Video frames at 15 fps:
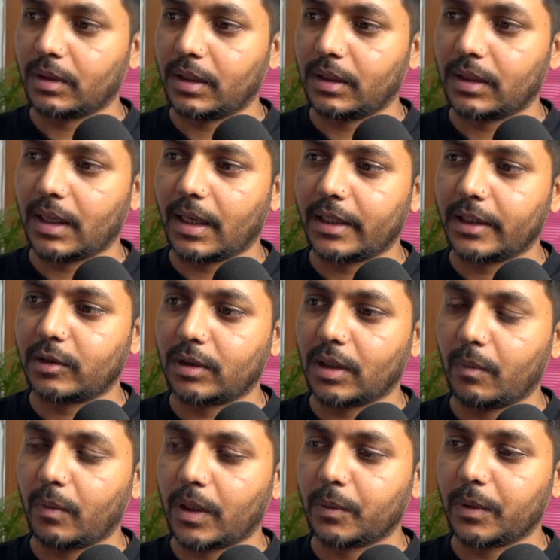in the running total,
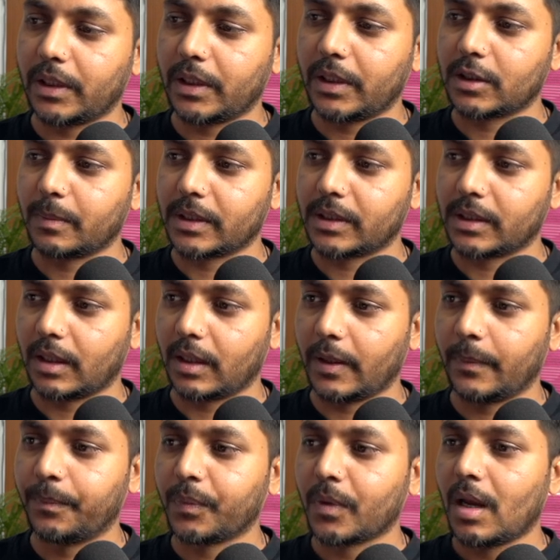what we need is basically
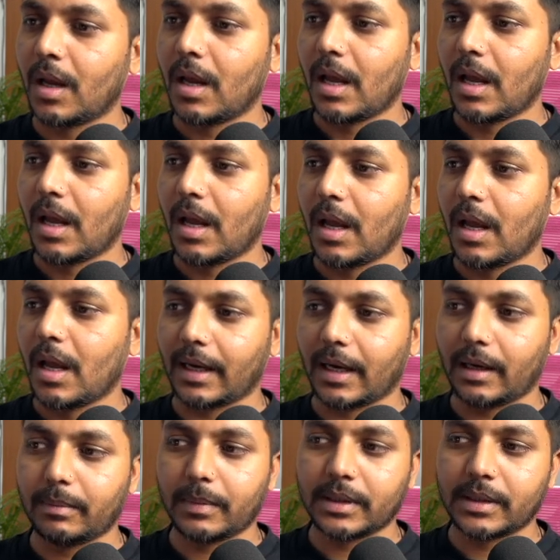this
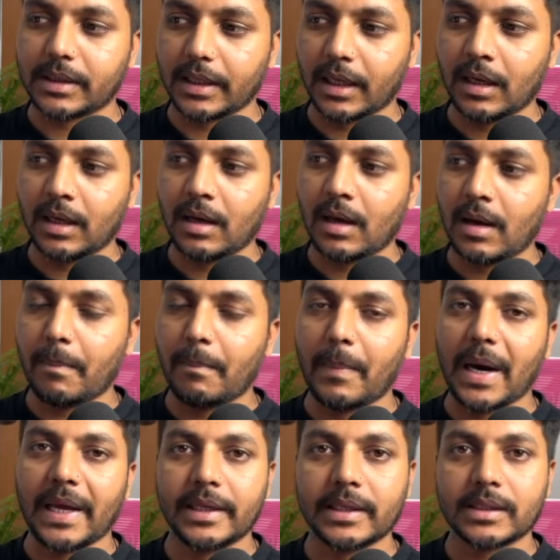current month sale
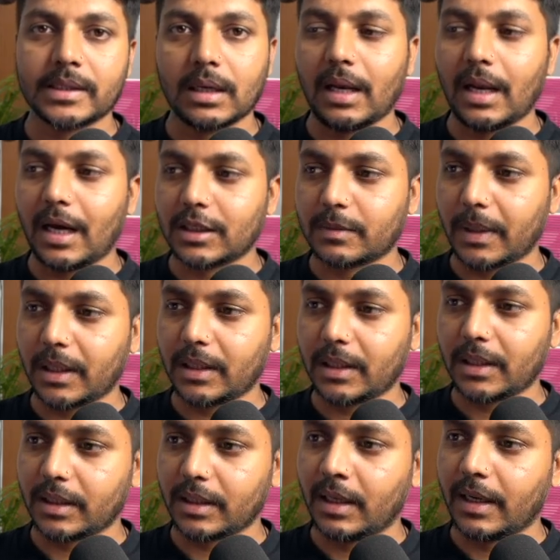minus last month
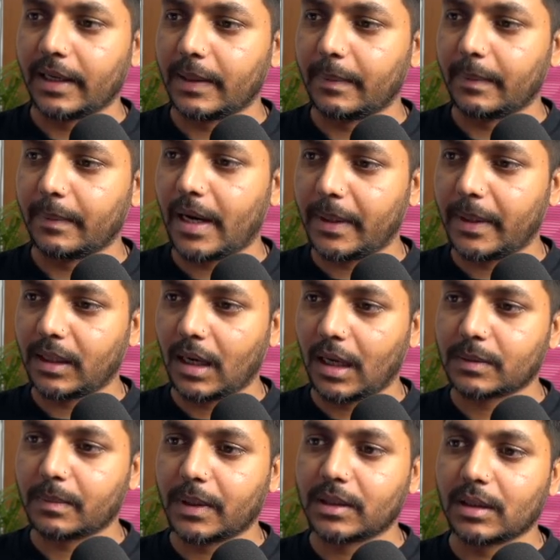sale divided by the last month